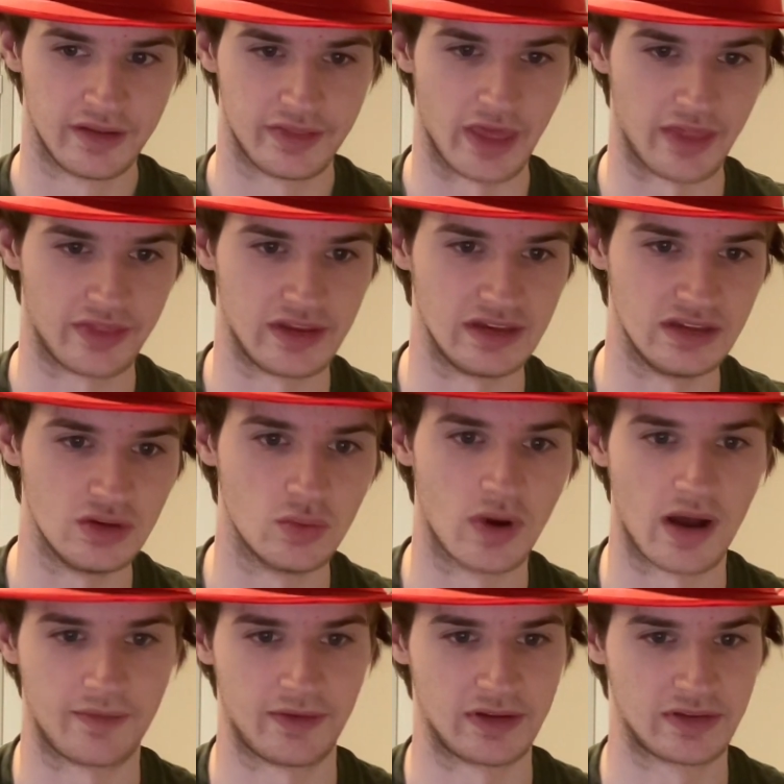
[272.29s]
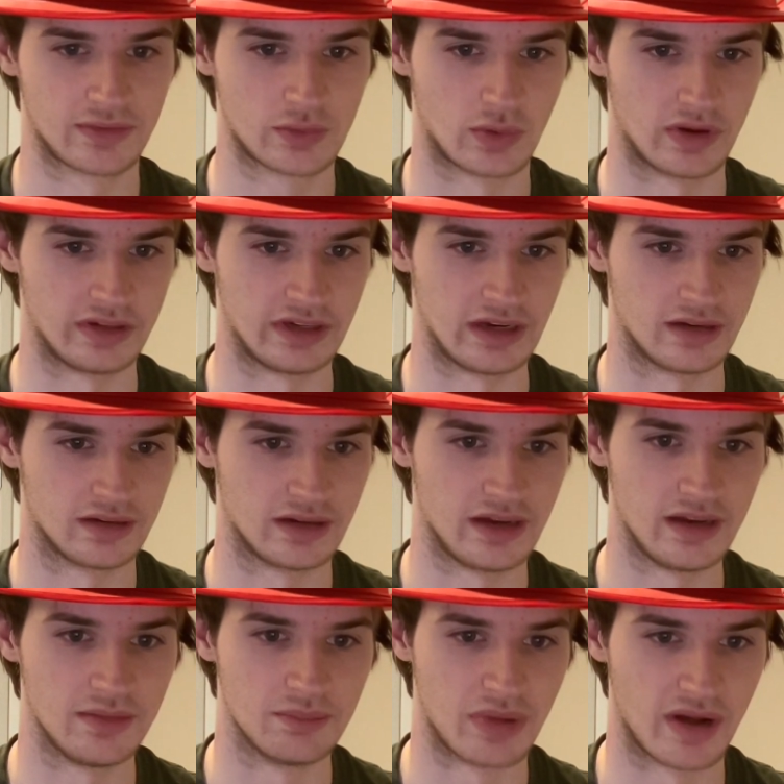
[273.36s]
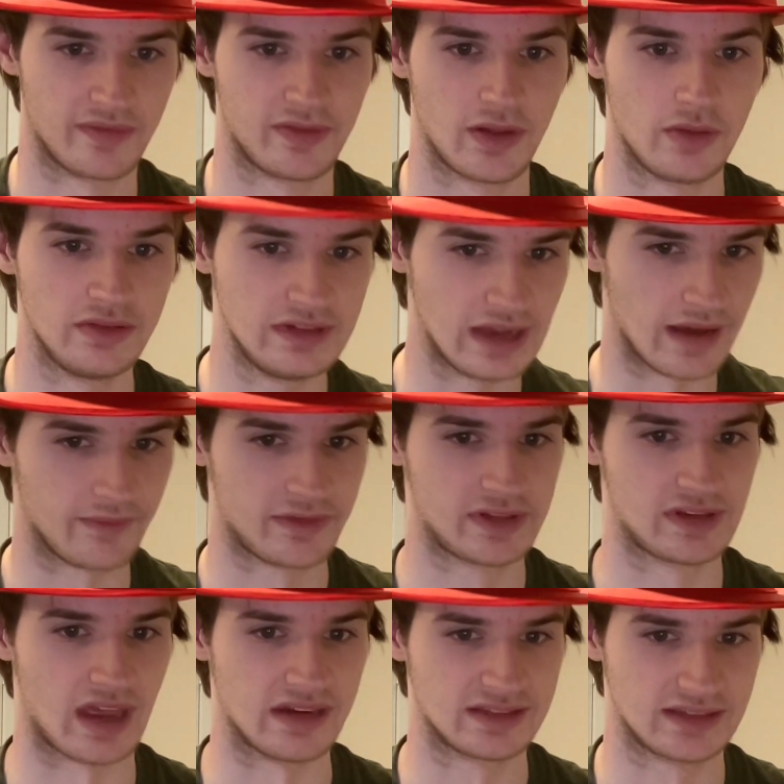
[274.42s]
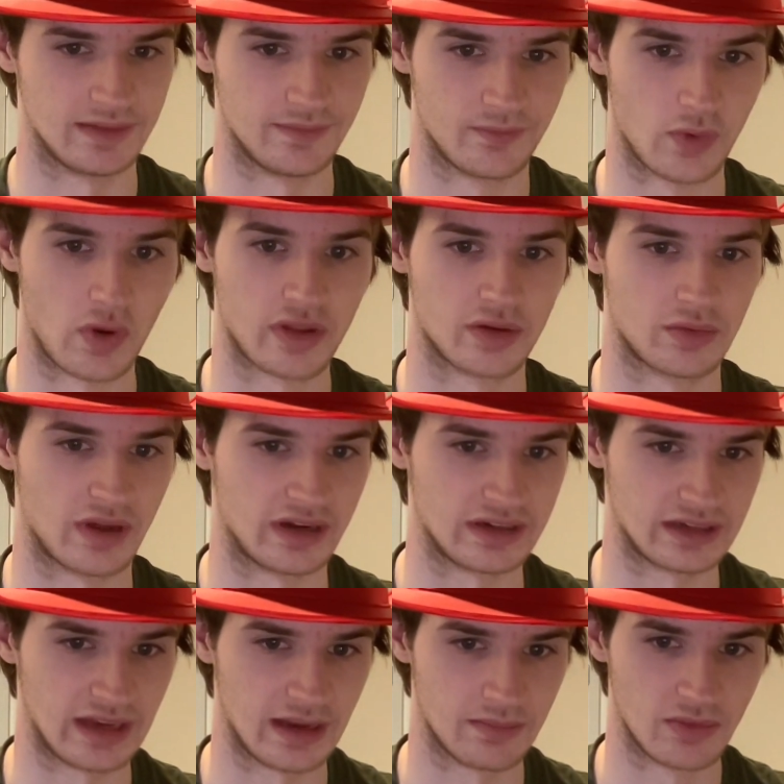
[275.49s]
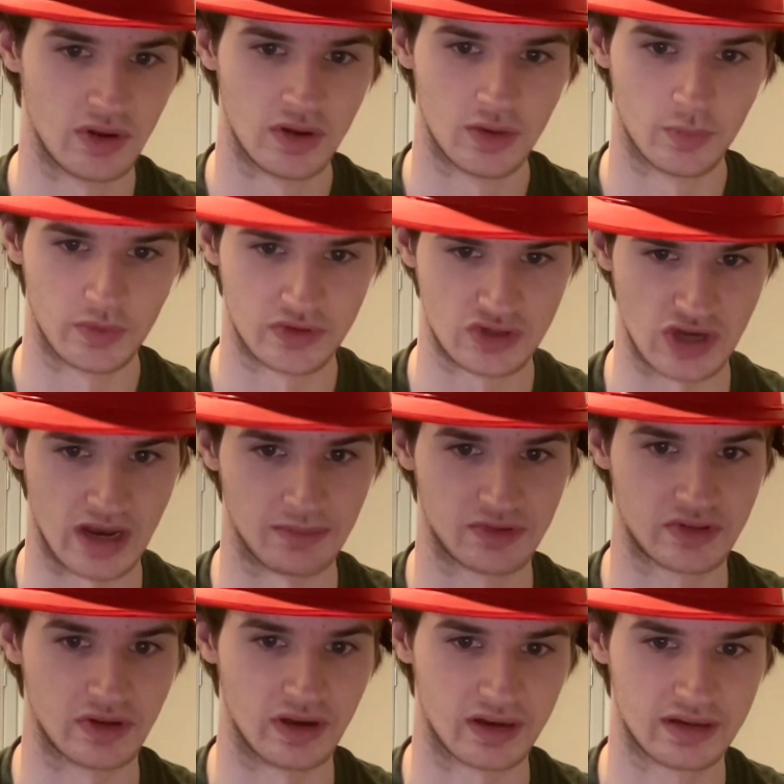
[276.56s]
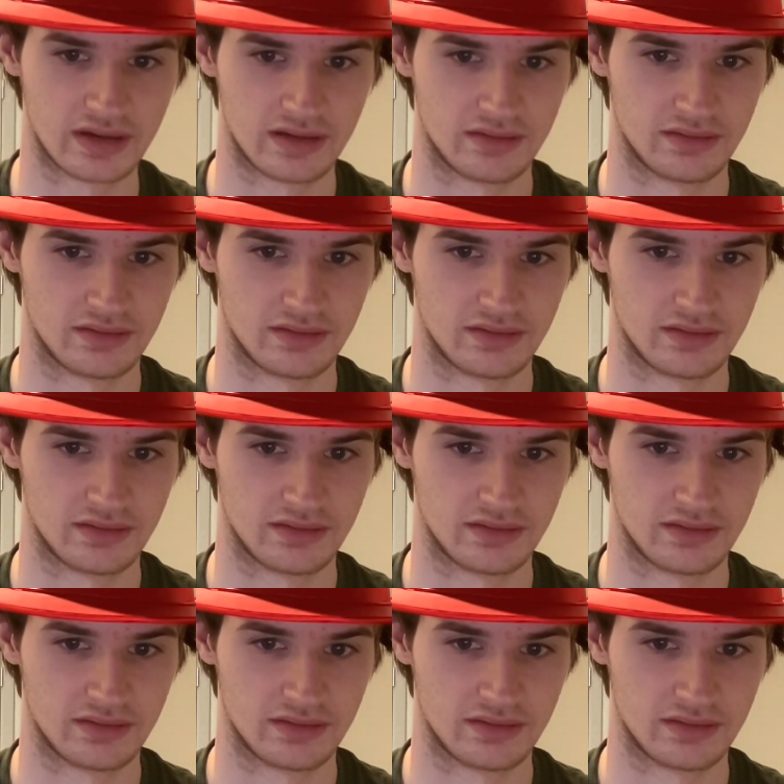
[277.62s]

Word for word: that the new offensive coordinator in Buffalo de emphasized him for the running game with James Cook,